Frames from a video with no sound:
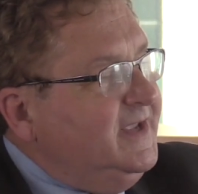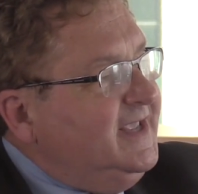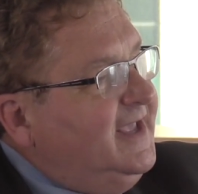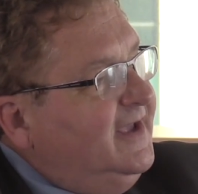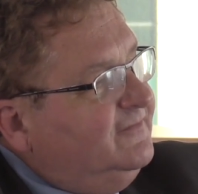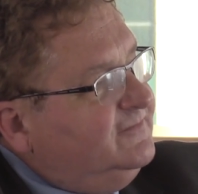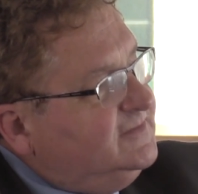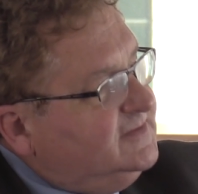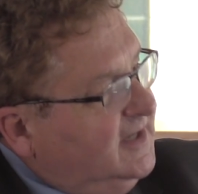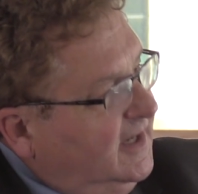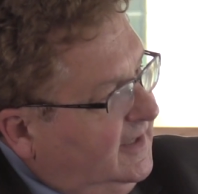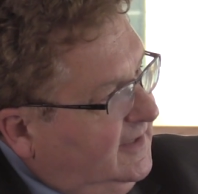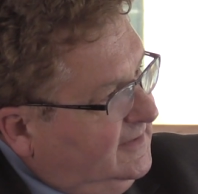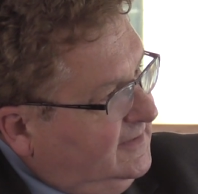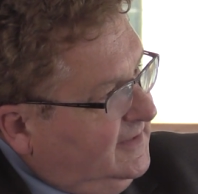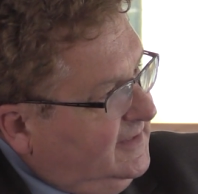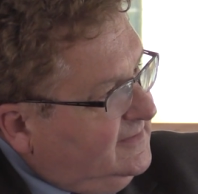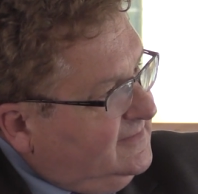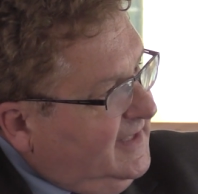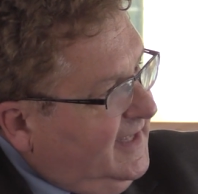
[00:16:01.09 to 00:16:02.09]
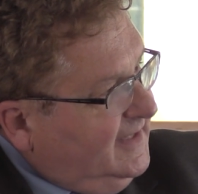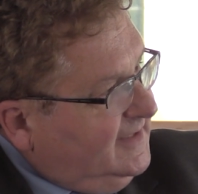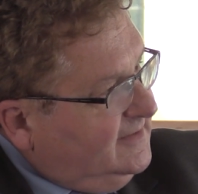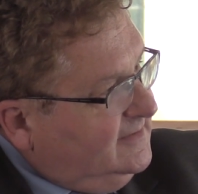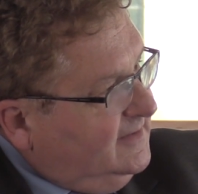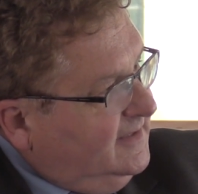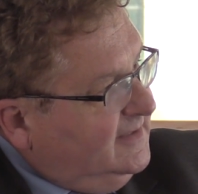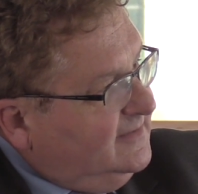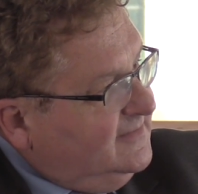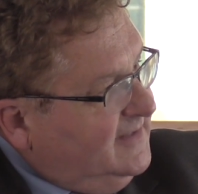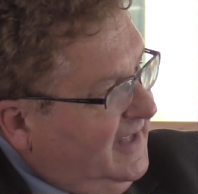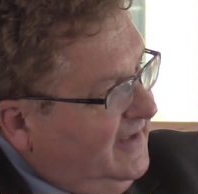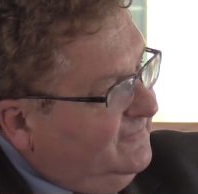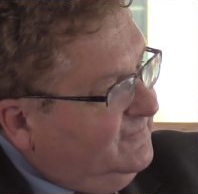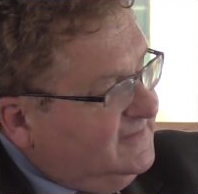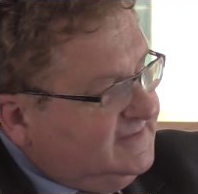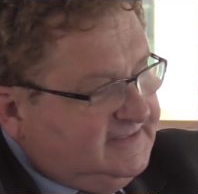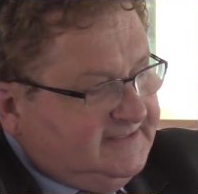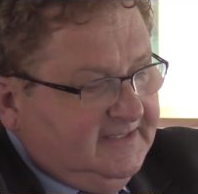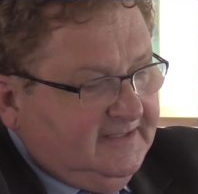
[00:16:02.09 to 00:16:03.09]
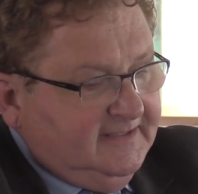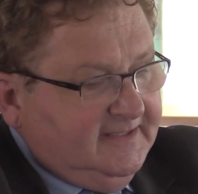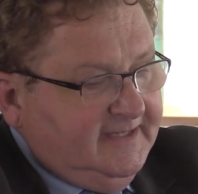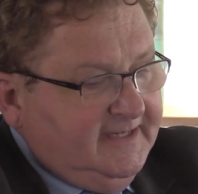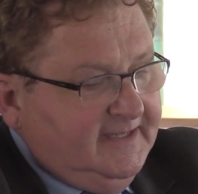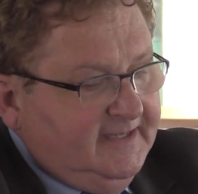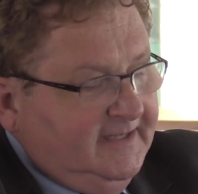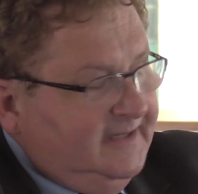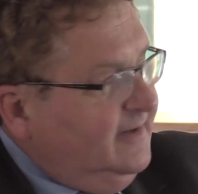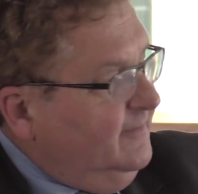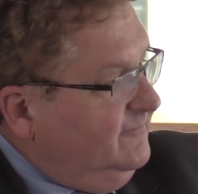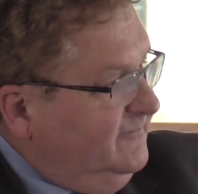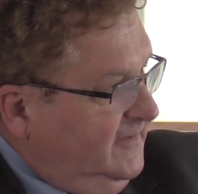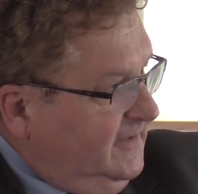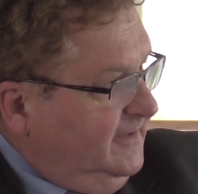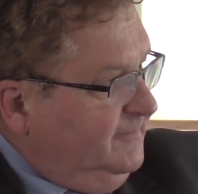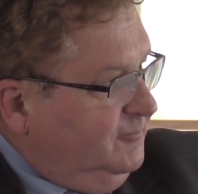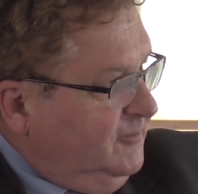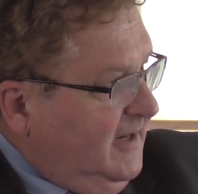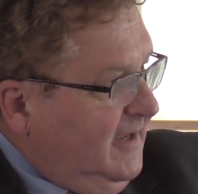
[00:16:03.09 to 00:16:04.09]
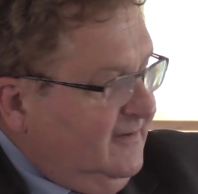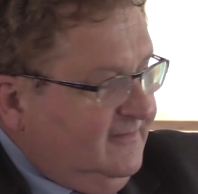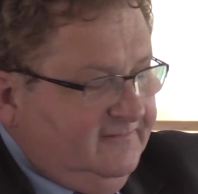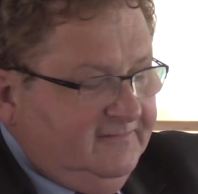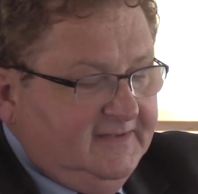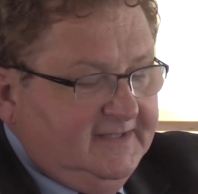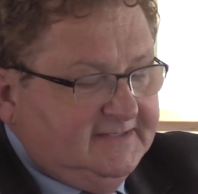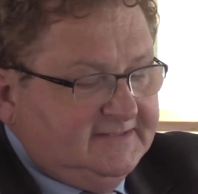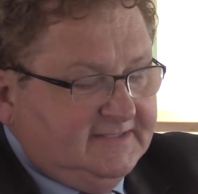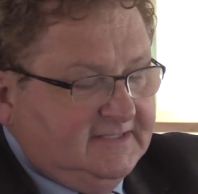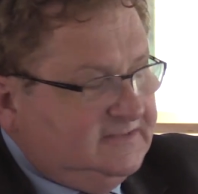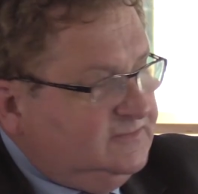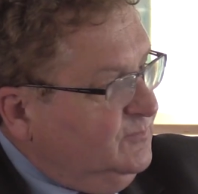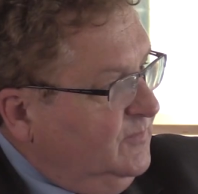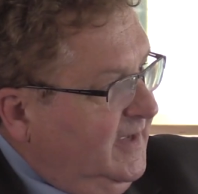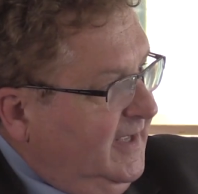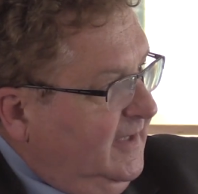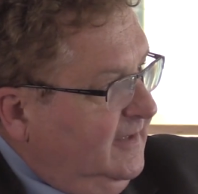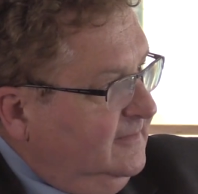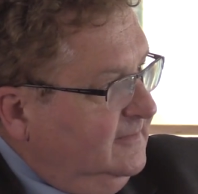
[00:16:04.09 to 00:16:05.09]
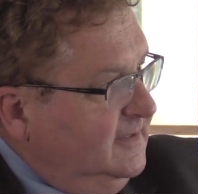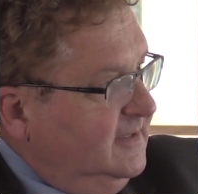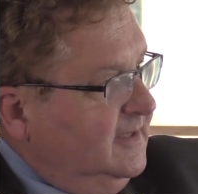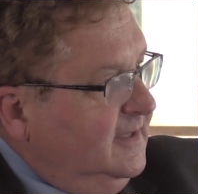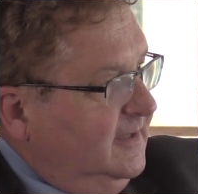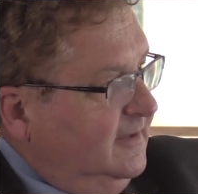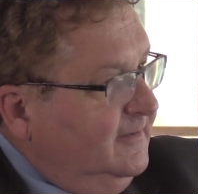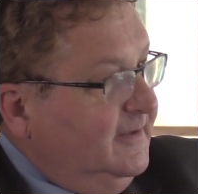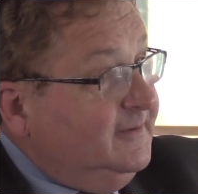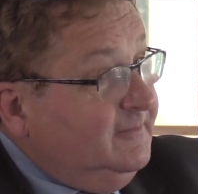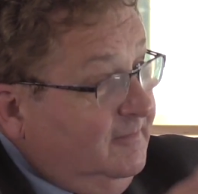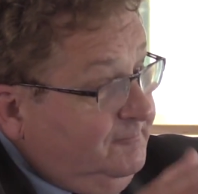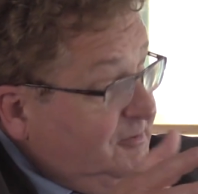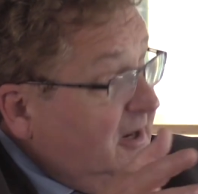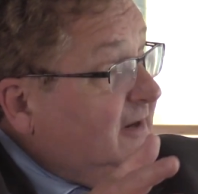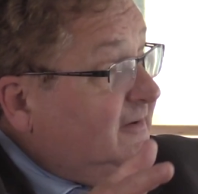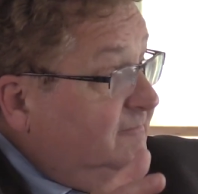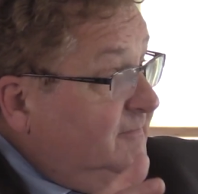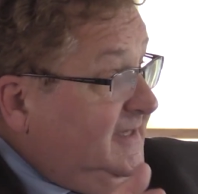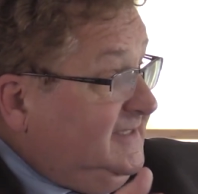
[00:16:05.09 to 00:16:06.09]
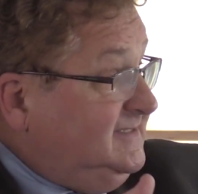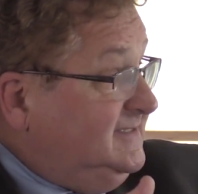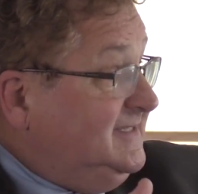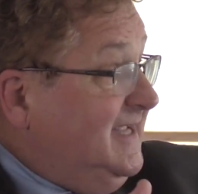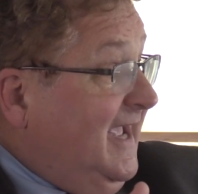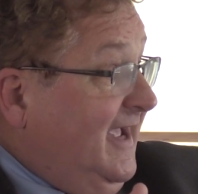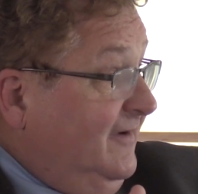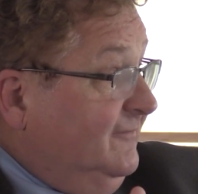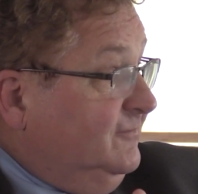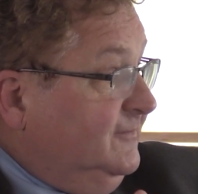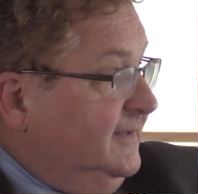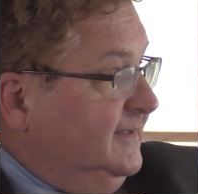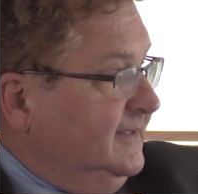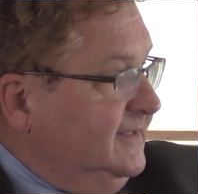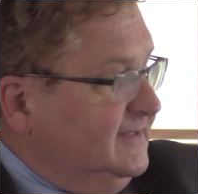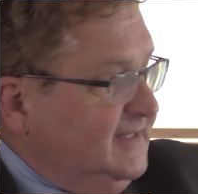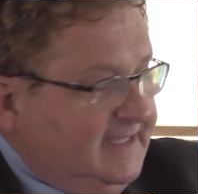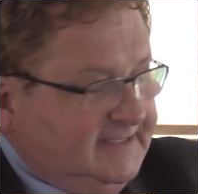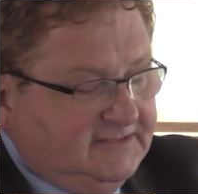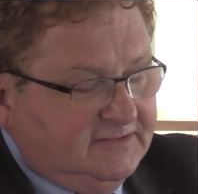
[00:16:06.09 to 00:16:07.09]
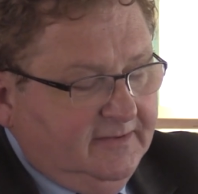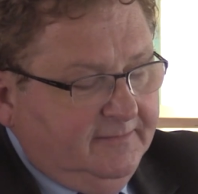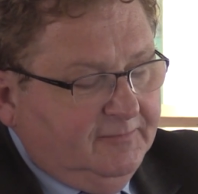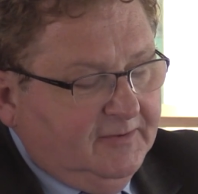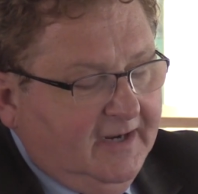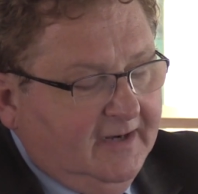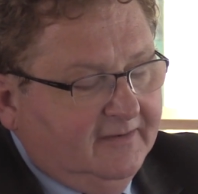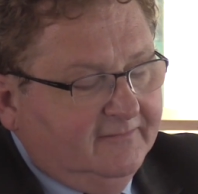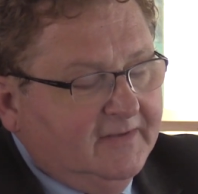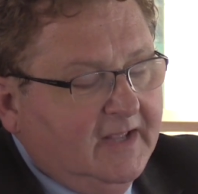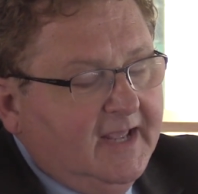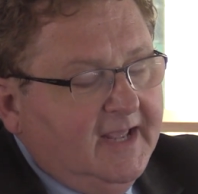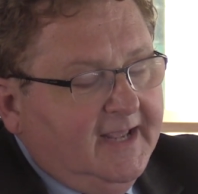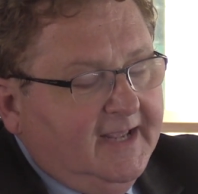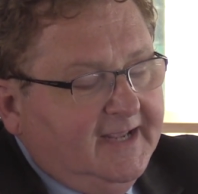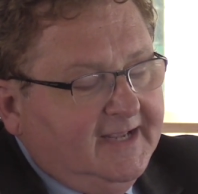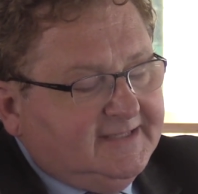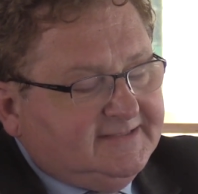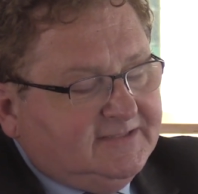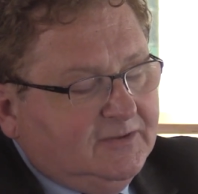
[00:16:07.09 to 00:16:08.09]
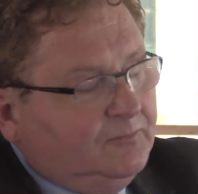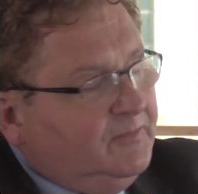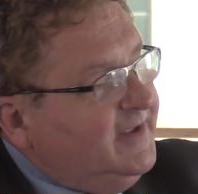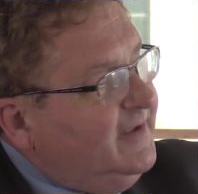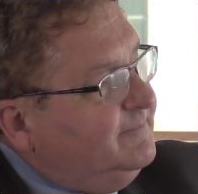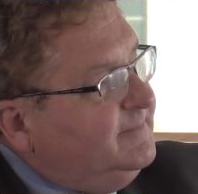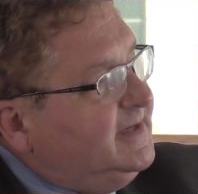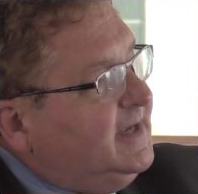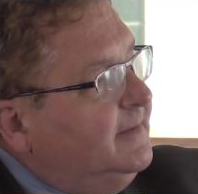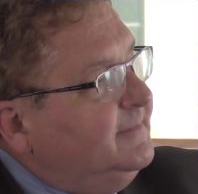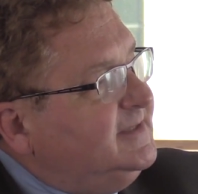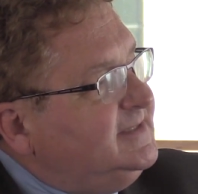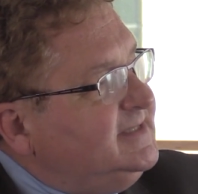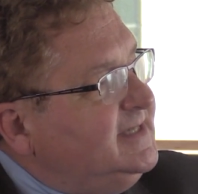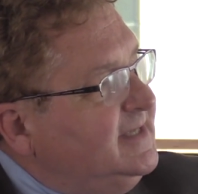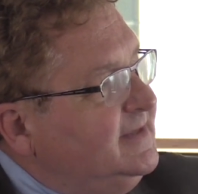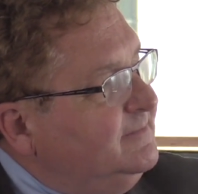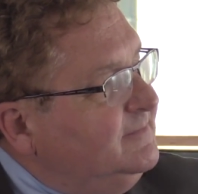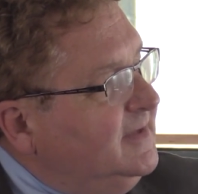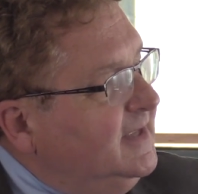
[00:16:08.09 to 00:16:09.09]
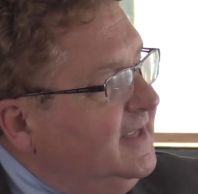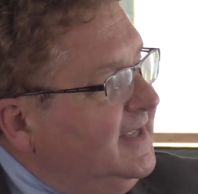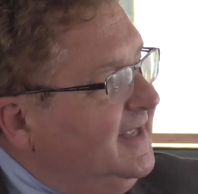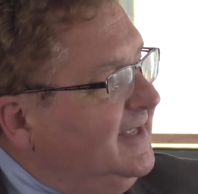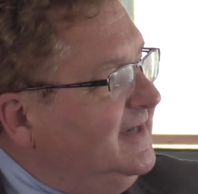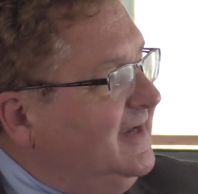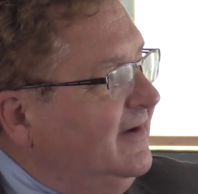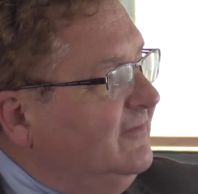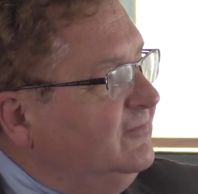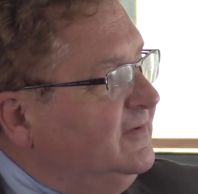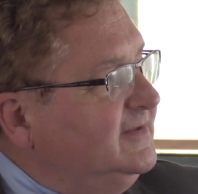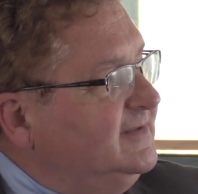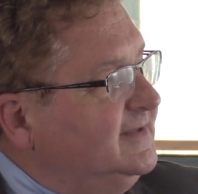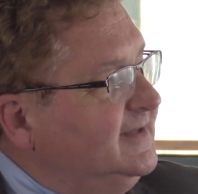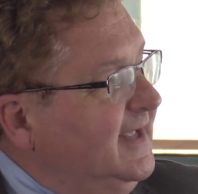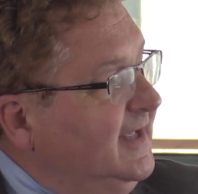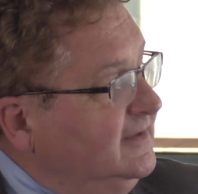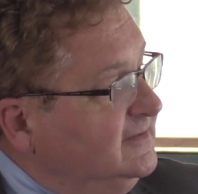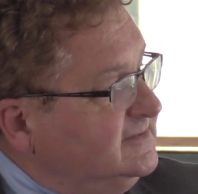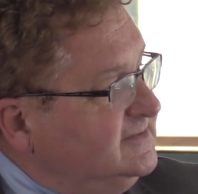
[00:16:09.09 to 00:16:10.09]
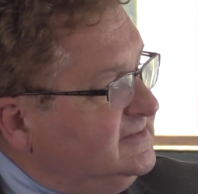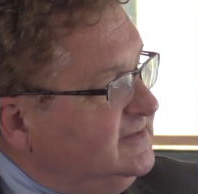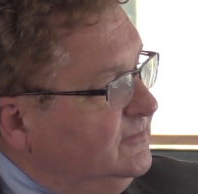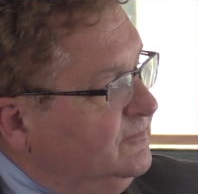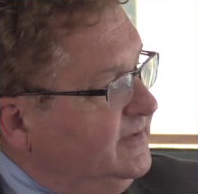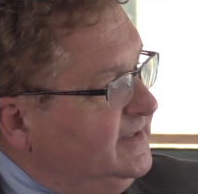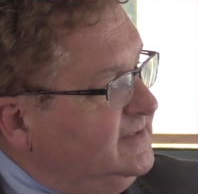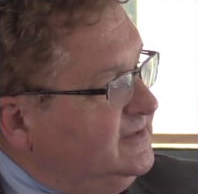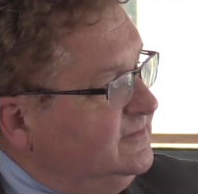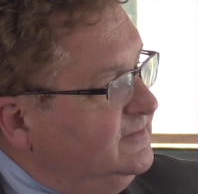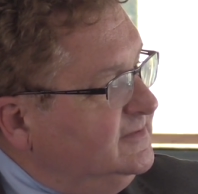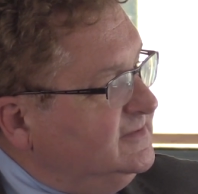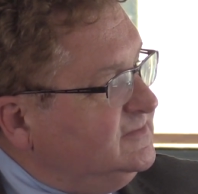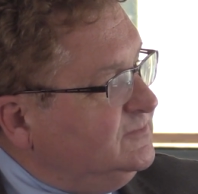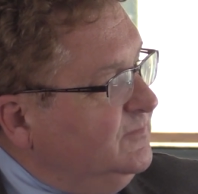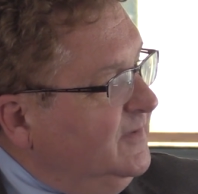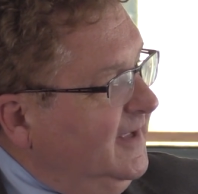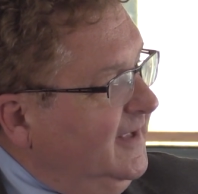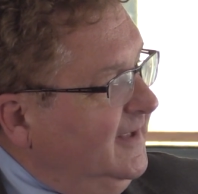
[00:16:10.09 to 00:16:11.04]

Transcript: we have done in that facility, and I'm very proud of this as well, and proud of my staff really, that's what I'm proud of, is that we have become a team in everything else that we do as well.